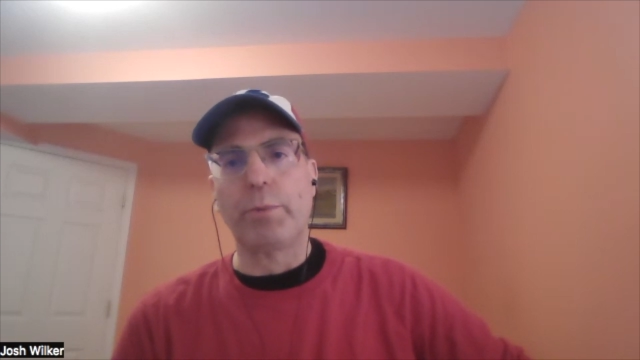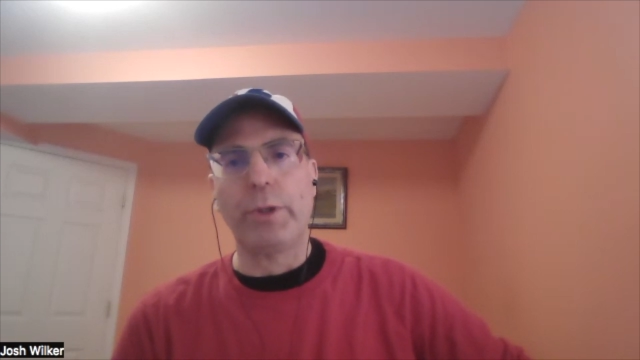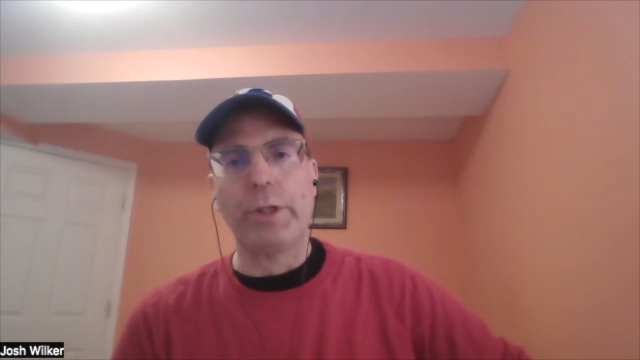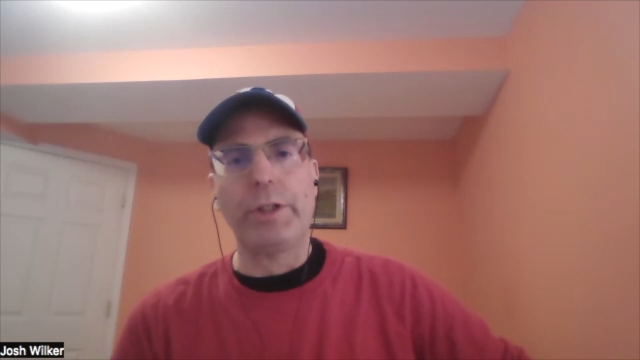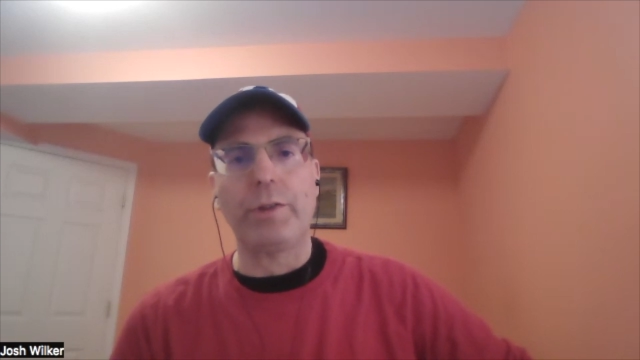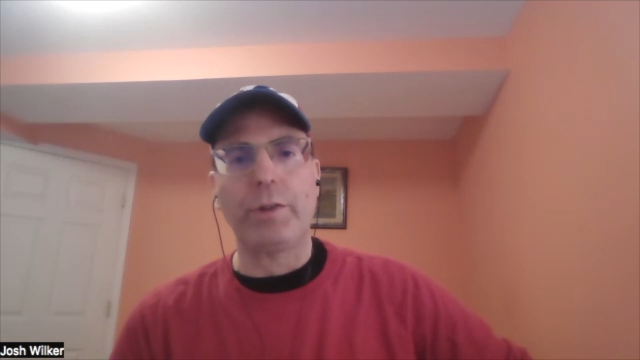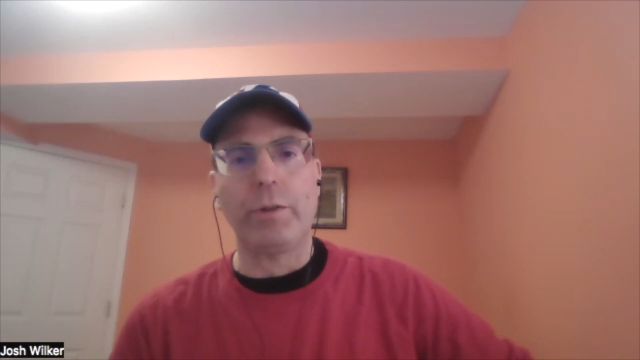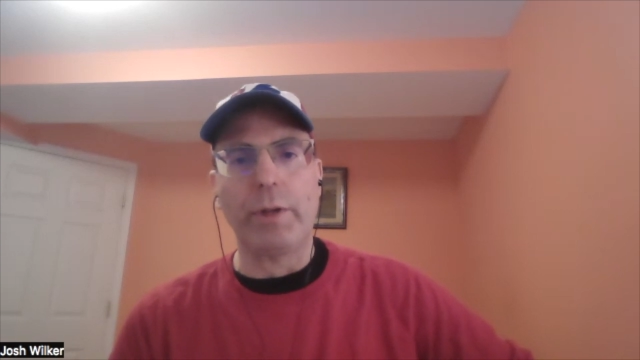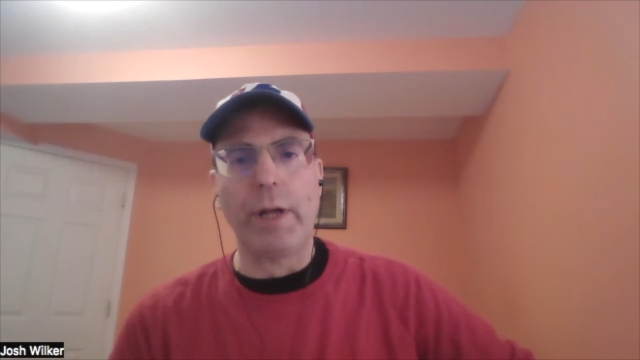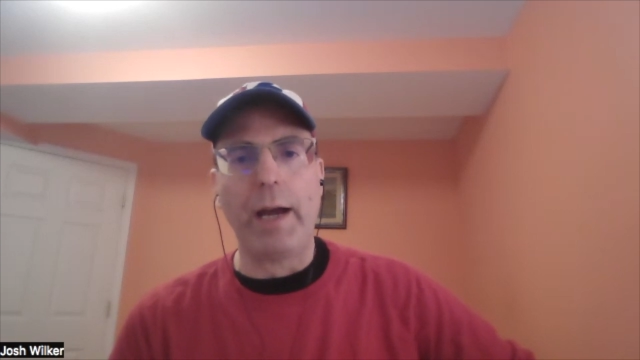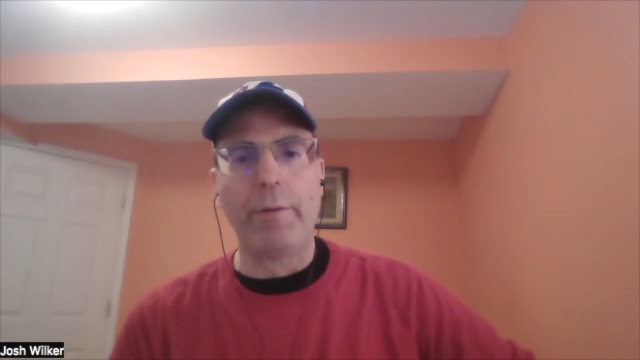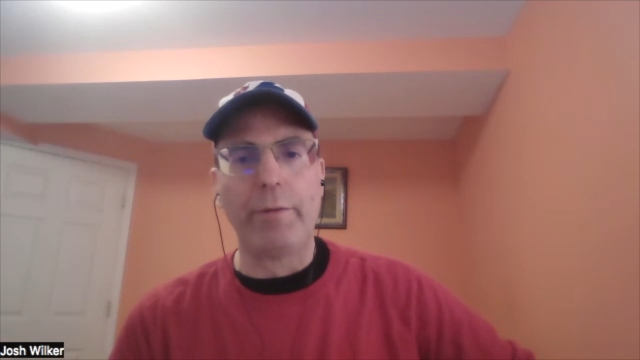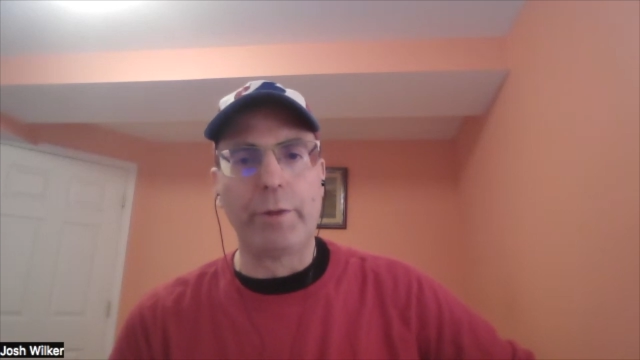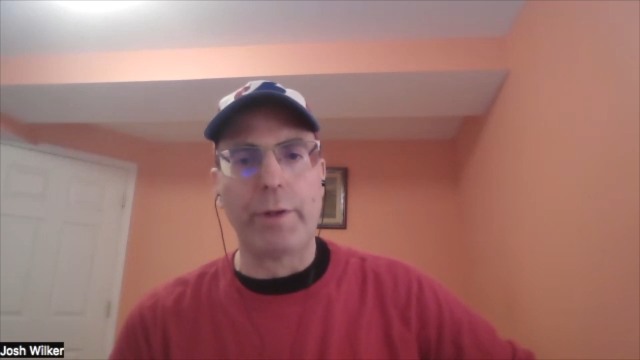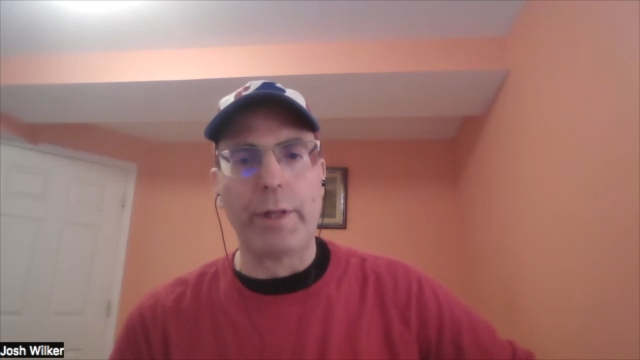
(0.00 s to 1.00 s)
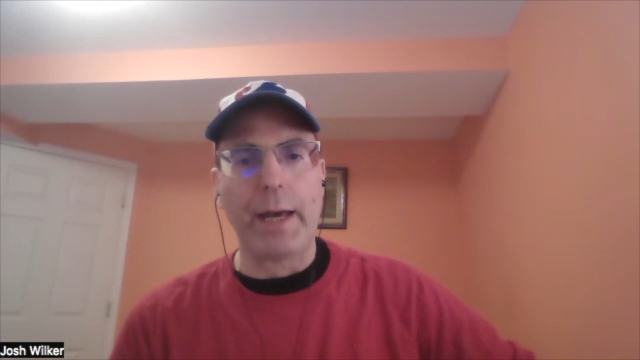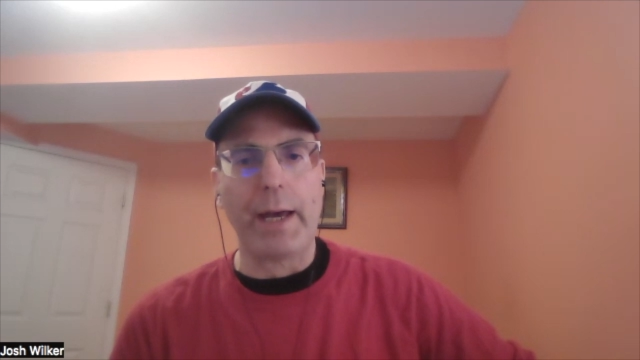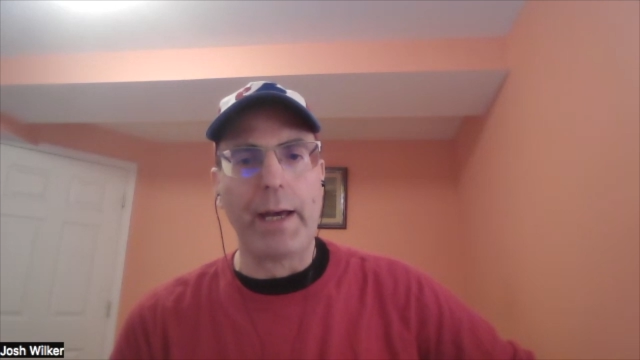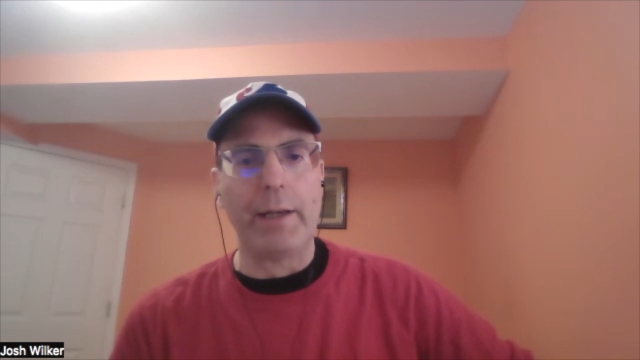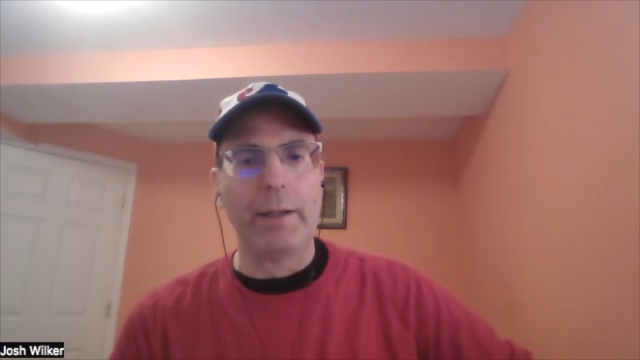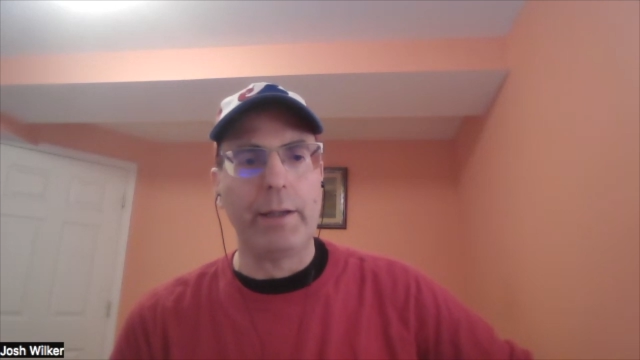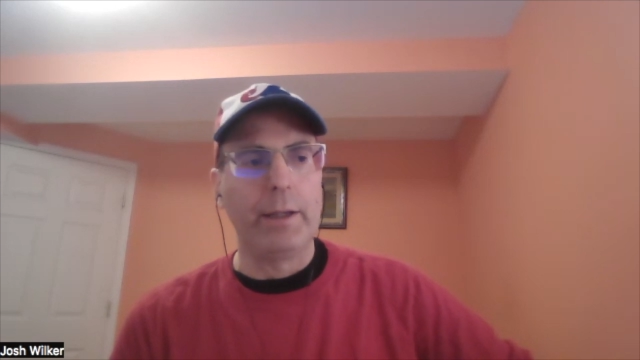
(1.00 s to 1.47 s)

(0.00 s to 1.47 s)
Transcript: pretty soon after that.